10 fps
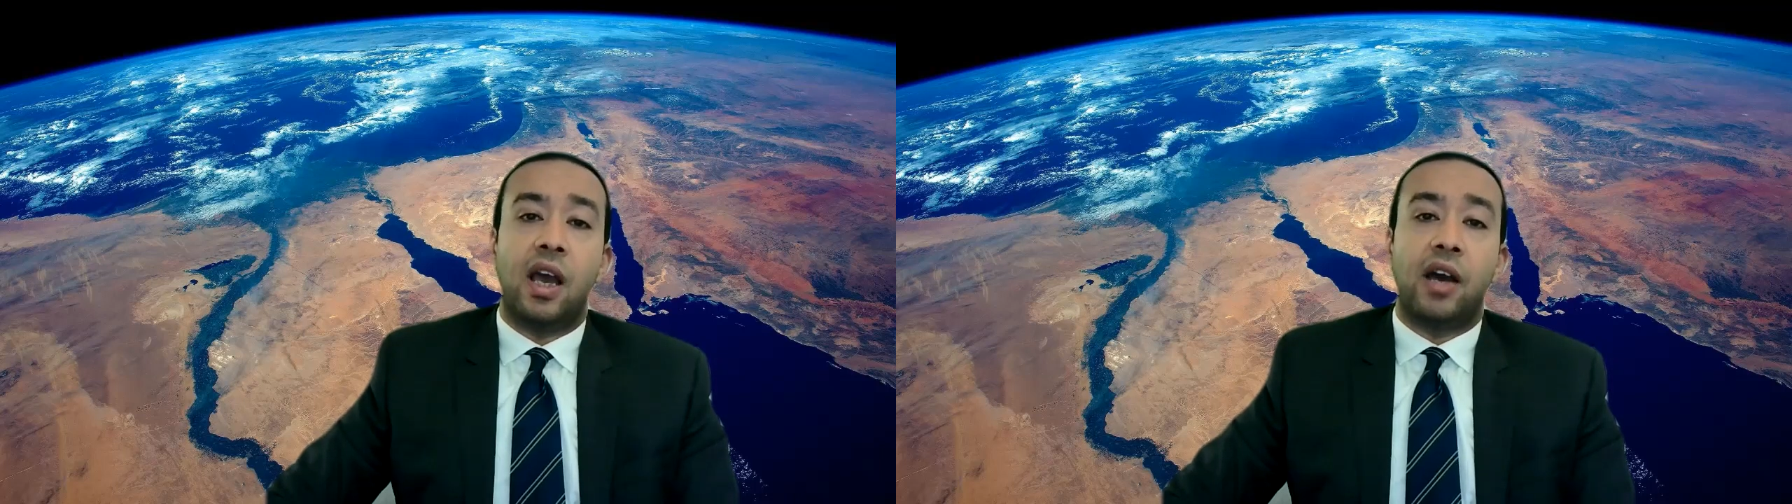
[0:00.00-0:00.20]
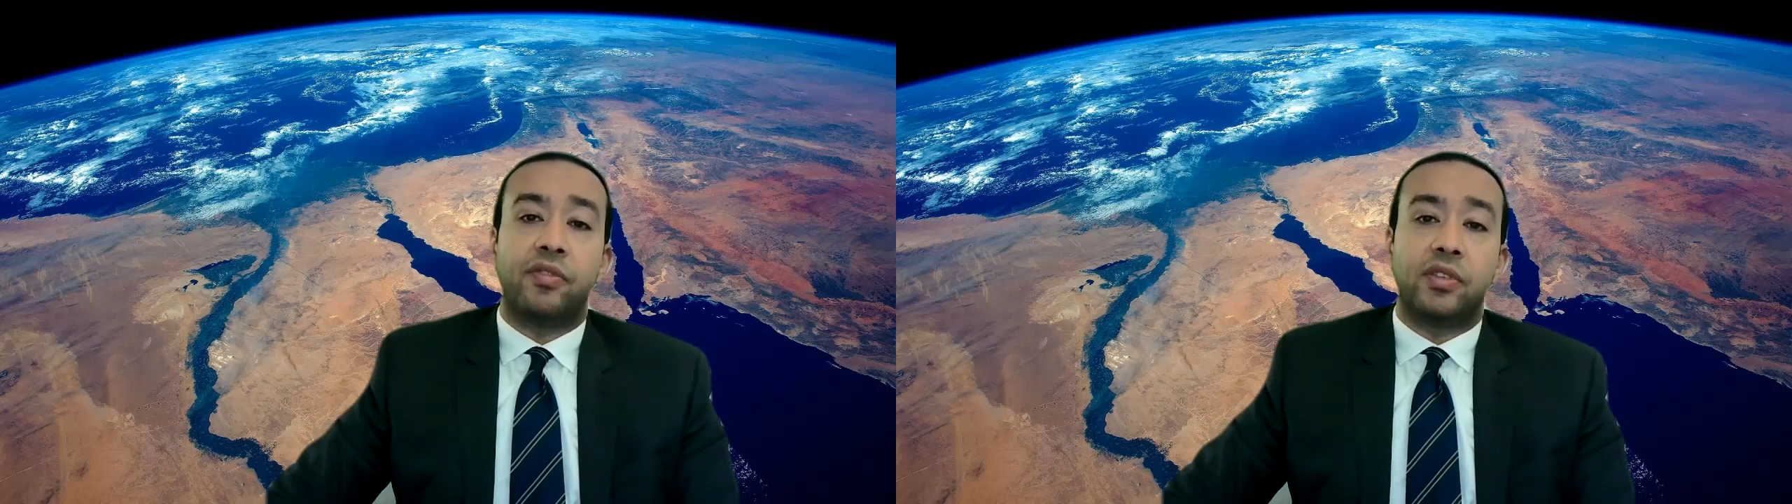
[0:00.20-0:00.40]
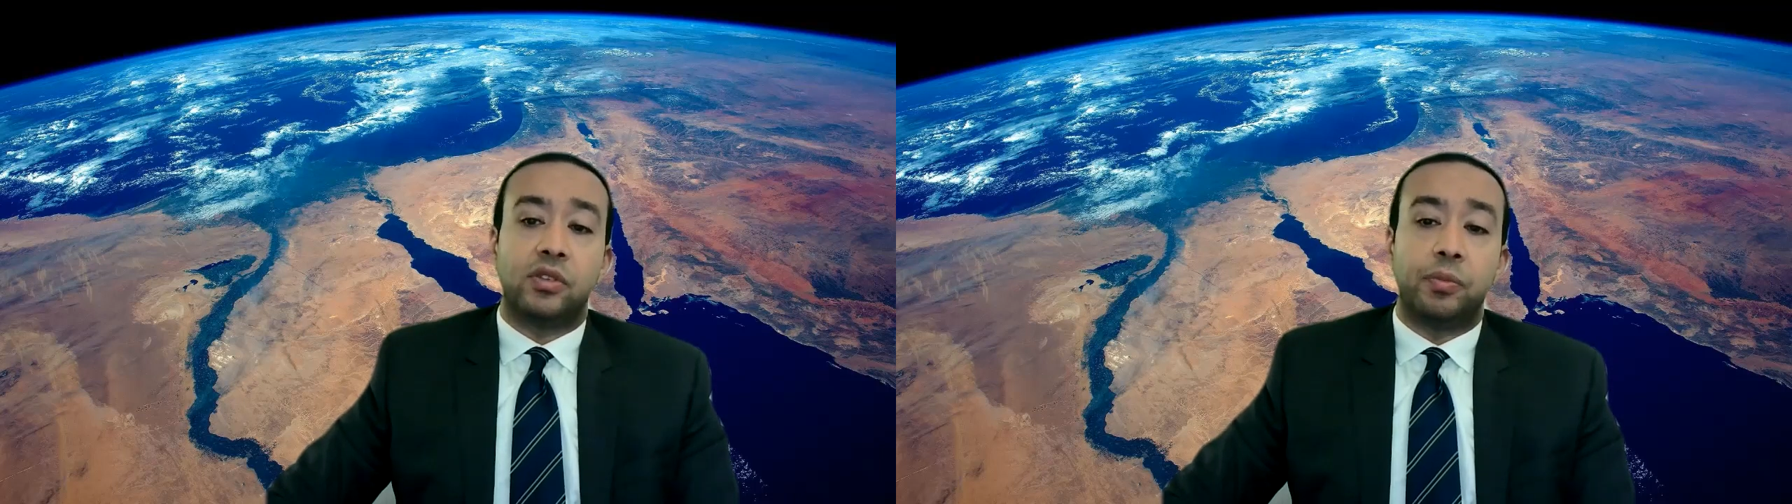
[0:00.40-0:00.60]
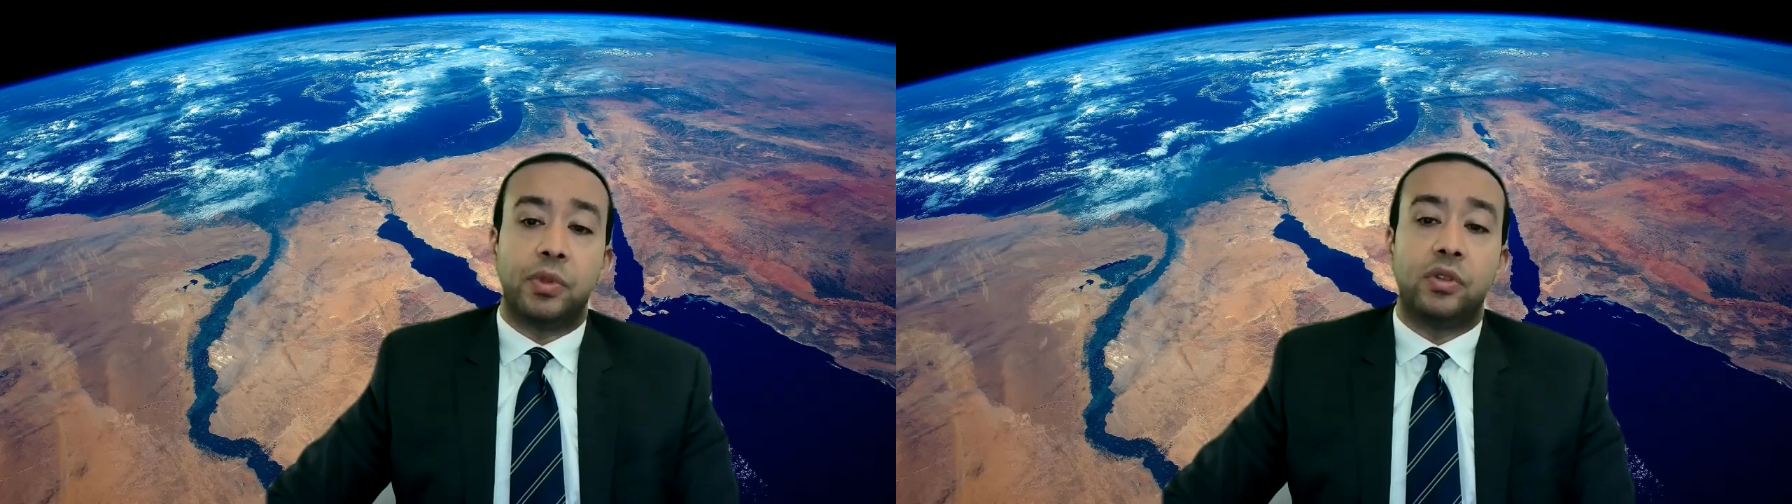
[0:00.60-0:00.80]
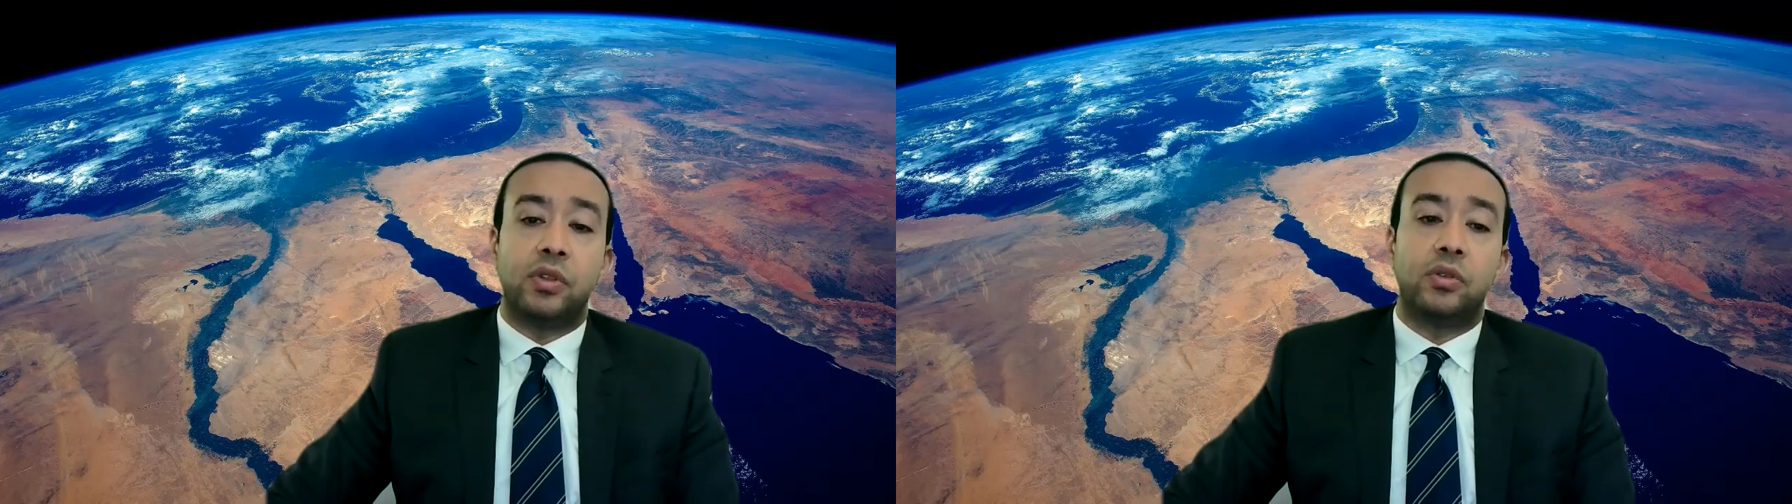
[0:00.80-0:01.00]
have
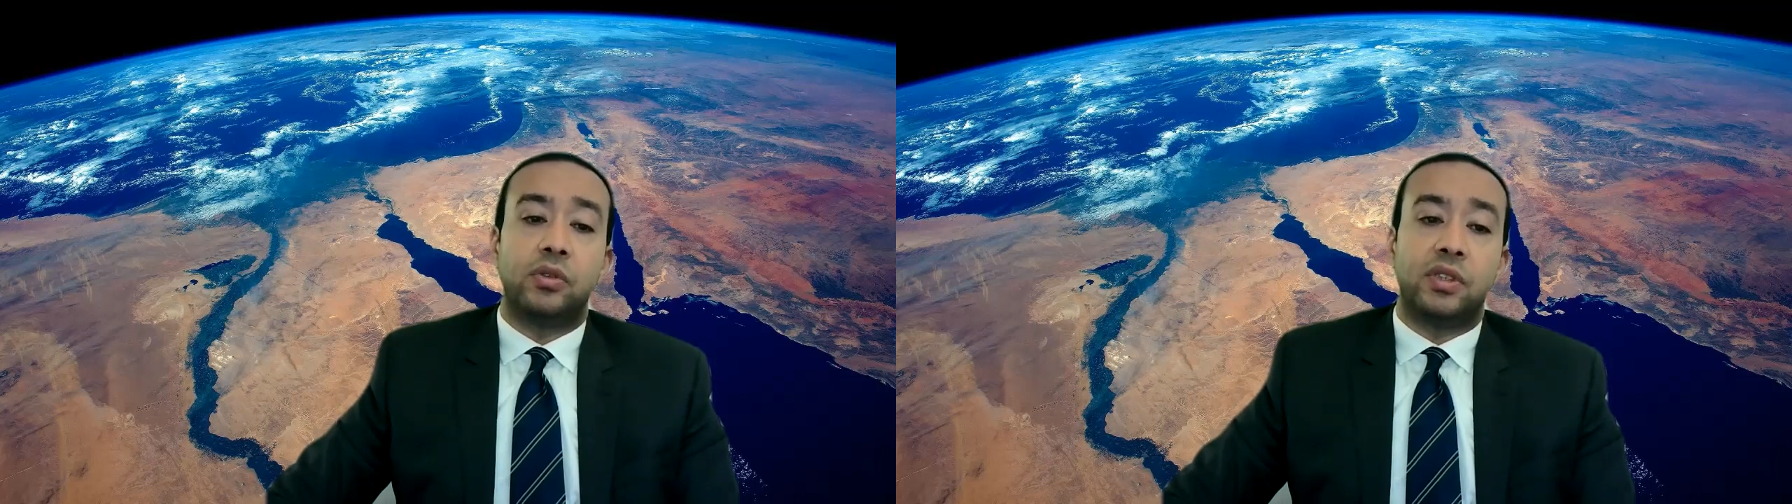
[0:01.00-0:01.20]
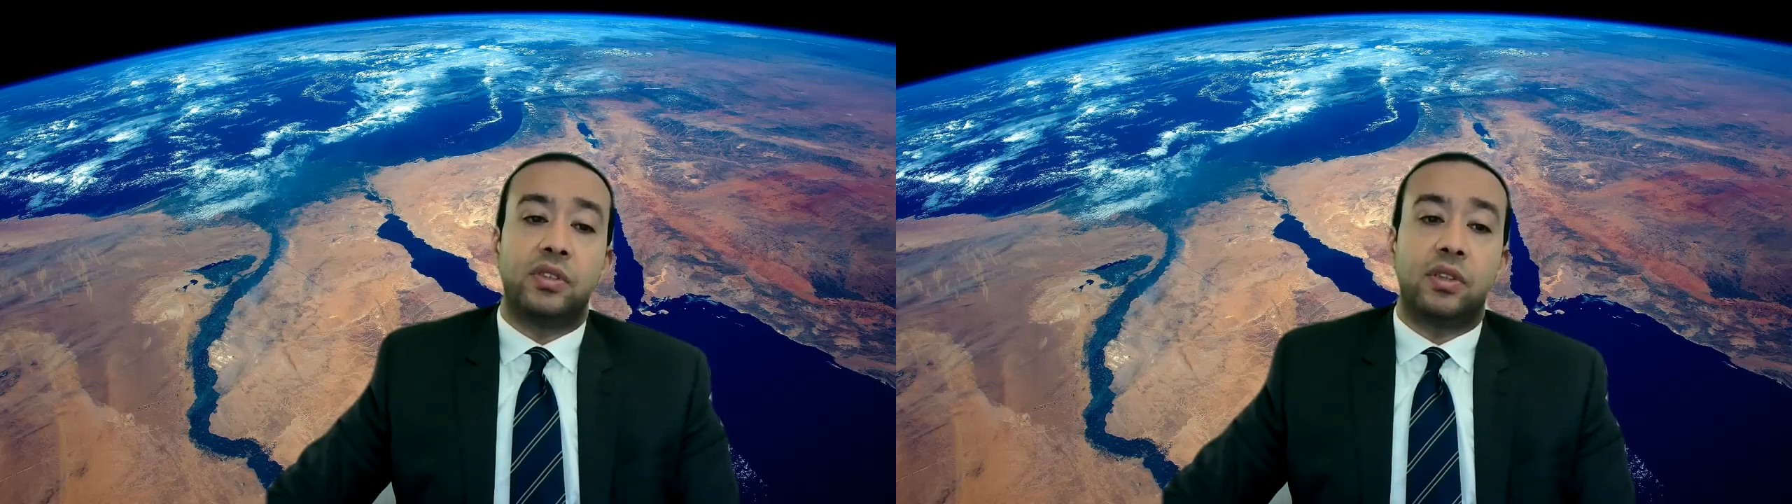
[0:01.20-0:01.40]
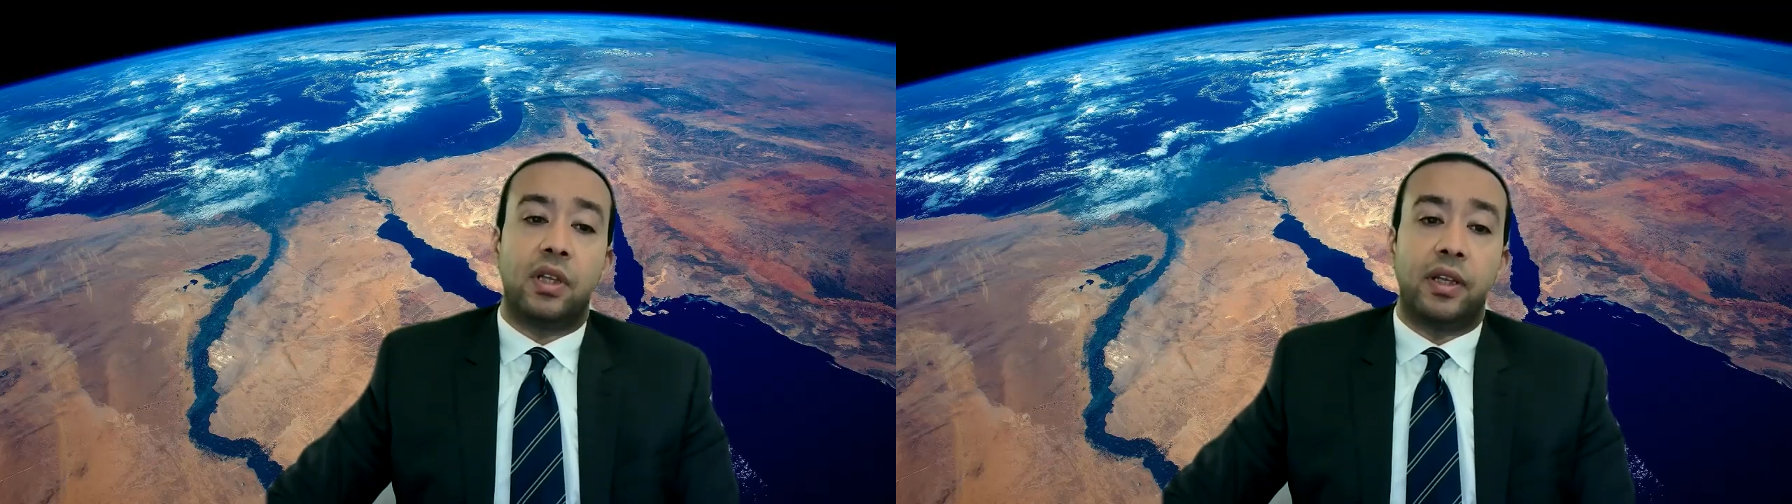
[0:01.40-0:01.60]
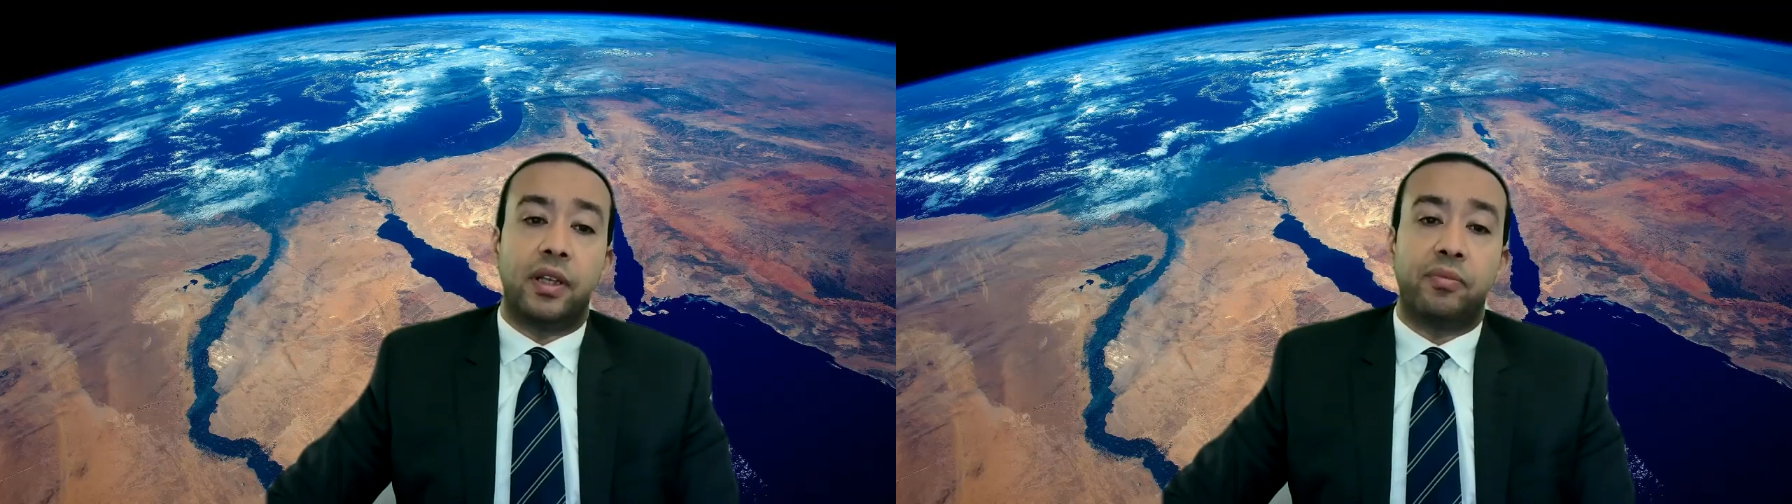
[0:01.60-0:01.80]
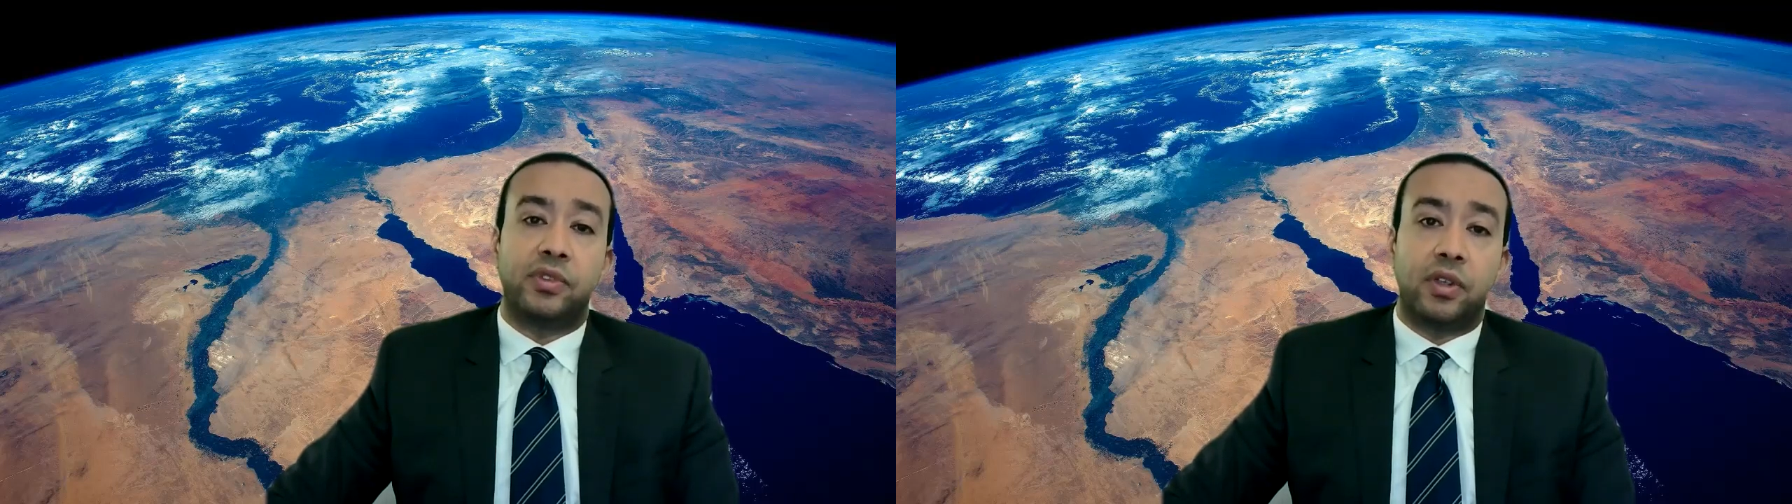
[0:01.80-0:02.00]
contributed to this
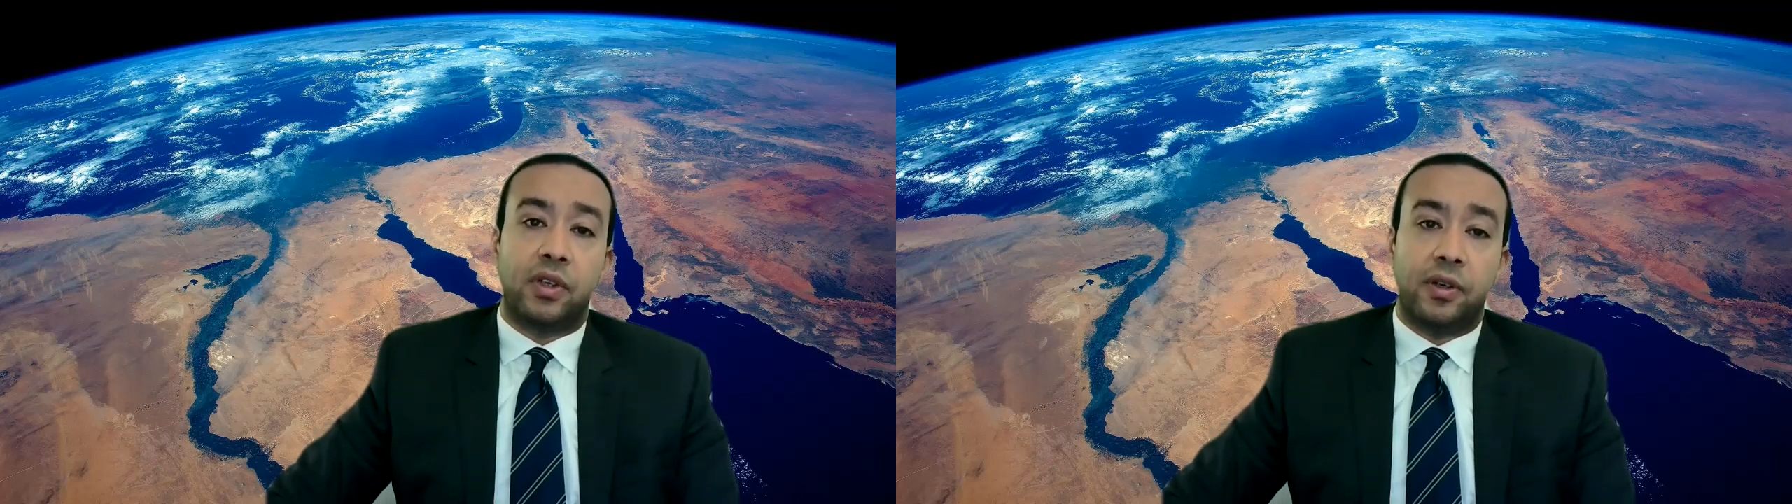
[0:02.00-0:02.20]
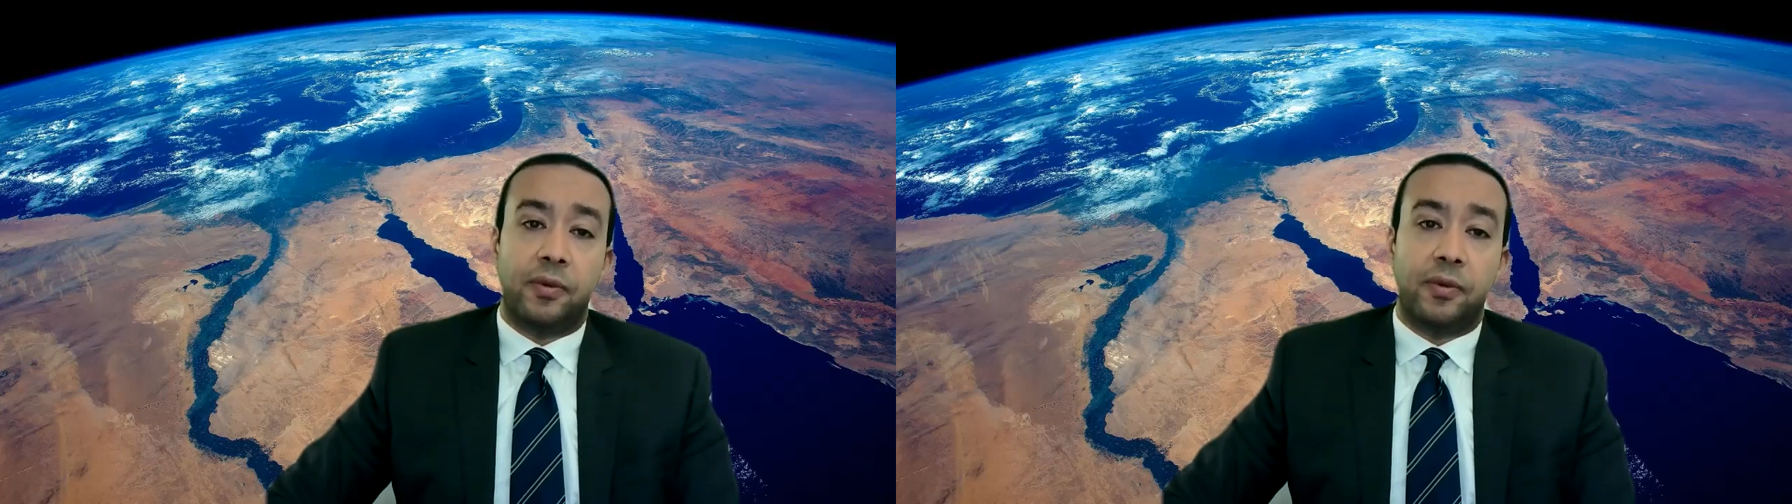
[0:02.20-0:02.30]
leapfrog.